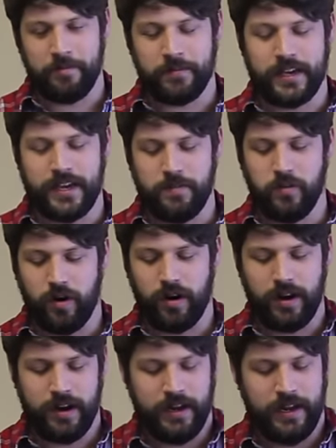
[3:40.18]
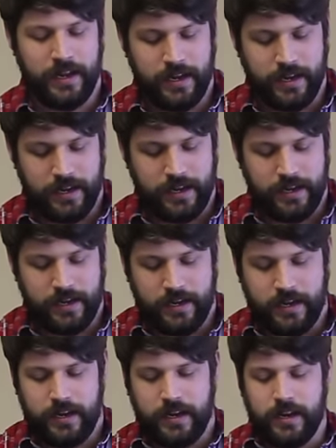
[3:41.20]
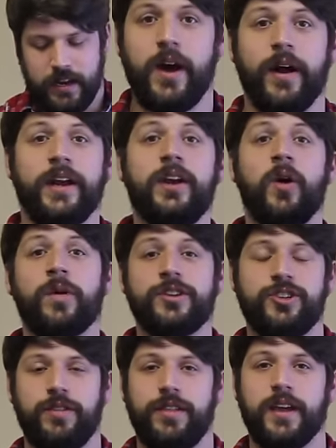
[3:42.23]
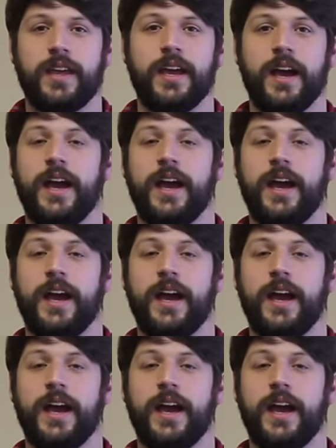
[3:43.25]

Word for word: M keyboard. Now I know what you're thinking.